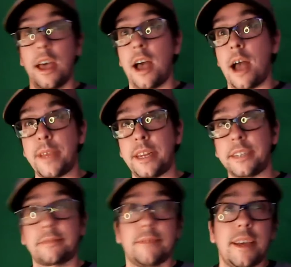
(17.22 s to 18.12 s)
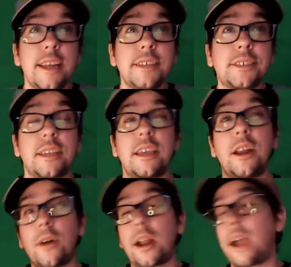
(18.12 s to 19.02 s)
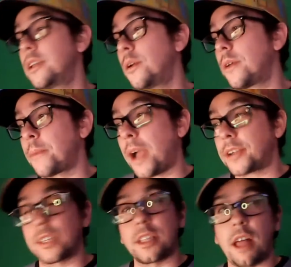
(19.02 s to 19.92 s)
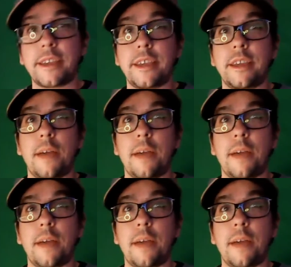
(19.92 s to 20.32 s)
I mean, it is, you know what I'm actually liking?